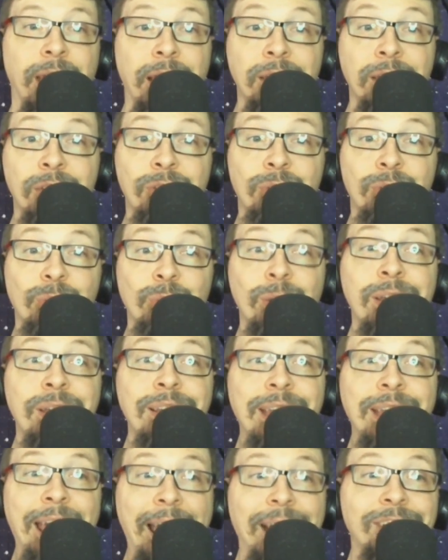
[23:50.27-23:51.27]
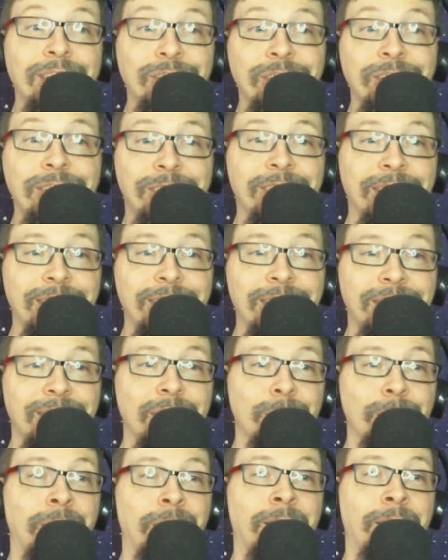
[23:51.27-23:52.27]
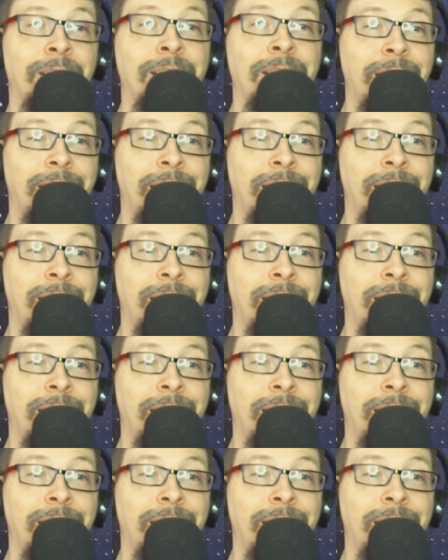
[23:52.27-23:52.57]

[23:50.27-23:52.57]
and the screen actually does something.